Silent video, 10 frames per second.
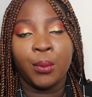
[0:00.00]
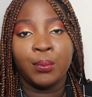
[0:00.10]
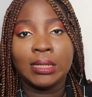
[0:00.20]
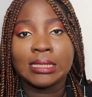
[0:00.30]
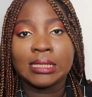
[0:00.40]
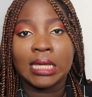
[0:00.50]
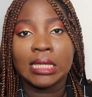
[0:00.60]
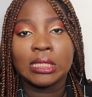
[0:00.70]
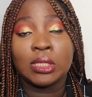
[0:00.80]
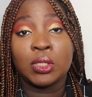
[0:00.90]
midi
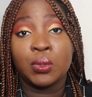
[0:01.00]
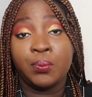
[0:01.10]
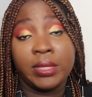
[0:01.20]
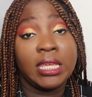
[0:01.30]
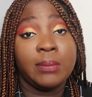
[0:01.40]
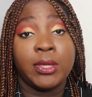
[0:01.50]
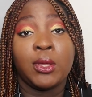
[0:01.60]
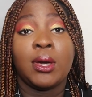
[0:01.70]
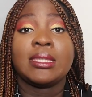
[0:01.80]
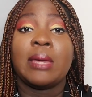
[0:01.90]
skirts to be,
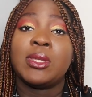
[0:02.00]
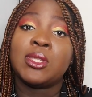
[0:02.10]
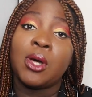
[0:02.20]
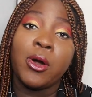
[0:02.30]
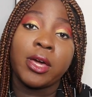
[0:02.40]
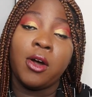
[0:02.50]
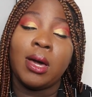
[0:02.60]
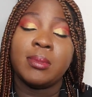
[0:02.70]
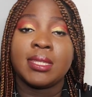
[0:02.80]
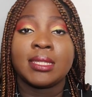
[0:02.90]
because I'm a tall girl,
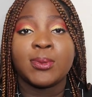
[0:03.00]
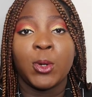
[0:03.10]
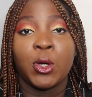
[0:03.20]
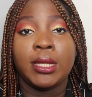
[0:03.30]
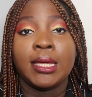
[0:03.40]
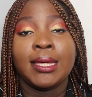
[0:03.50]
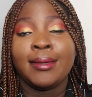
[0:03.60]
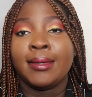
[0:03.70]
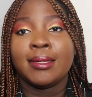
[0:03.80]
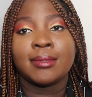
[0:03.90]
I'm 6'1".
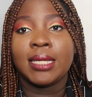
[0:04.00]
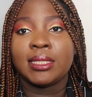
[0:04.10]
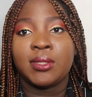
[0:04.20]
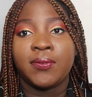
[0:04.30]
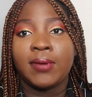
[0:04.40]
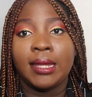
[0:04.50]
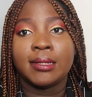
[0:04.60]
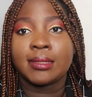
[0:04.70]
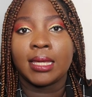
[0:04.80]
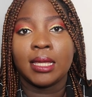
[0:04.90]
It's nice to
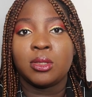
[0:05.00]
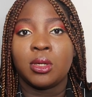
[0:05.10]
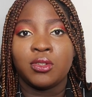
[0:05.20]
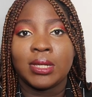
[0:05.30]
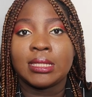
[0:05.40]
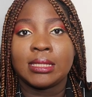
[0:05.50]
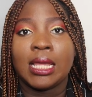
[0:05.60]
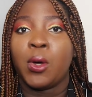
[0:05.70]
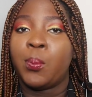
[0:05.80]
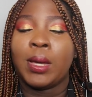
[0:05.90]
find skirts or dresses
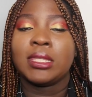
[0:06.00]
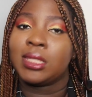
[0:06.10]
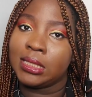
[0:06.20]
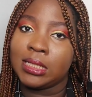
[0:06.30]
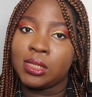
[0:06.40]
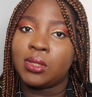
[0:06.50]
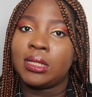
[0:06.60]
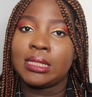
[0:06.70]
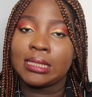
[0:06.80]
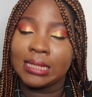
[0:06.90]
that go past your knee.
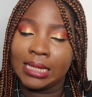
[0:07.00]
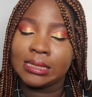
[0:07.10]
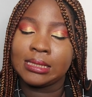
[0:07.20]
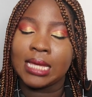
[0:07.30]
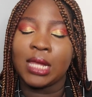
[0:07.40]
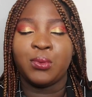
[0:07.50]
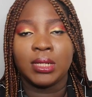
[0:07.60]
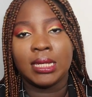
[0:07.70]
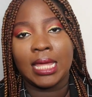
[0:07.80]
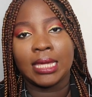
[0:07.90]
So this length, I
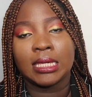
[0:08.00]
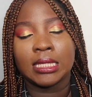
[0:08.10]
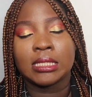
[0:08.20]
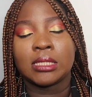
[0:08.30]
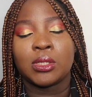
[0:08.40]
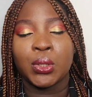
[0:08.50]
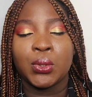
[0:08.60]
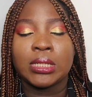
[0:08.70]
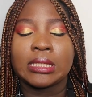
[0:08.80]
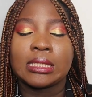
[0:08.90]
really like it. It's
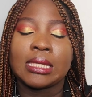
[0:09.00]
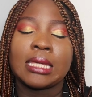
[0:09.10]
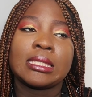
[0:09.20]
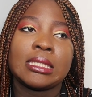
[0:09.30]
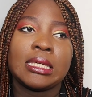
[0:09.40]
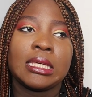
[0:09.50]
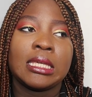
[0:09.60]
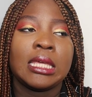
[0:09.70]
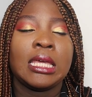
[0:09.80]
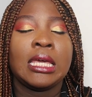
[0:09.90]
good, it's sexy,
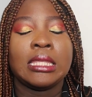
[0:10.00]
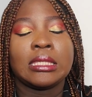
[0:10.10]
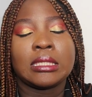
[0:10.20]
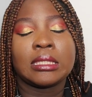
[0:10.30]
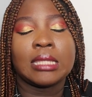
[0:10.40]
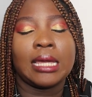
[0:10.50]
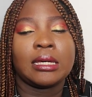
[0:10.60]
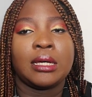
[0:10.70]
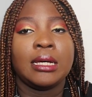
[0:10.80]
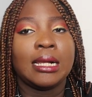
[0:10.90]
it's
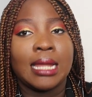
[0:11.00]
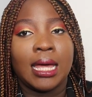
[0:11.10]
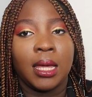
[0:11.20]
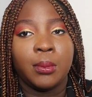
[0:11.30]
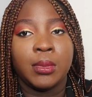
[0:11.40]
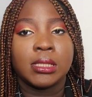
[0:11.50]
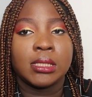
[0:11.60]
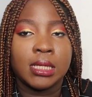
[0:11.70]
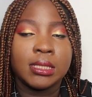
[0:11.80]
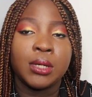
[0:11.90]
like glam,
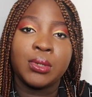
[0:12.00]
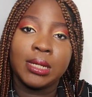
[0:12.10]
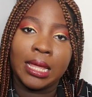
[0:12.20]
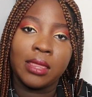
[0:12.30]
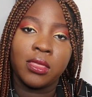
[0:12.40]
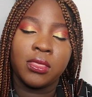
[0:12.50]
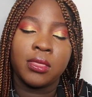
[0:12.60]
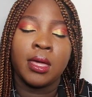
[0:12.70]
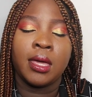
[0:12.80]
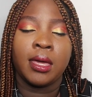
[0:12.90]
it's a good
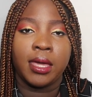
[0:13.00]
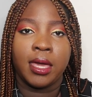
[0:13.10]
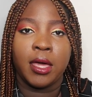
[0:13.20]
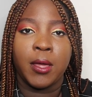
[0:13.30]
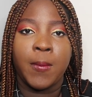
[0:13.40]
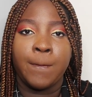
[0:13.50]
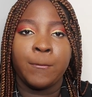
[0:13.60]
length. Yeah,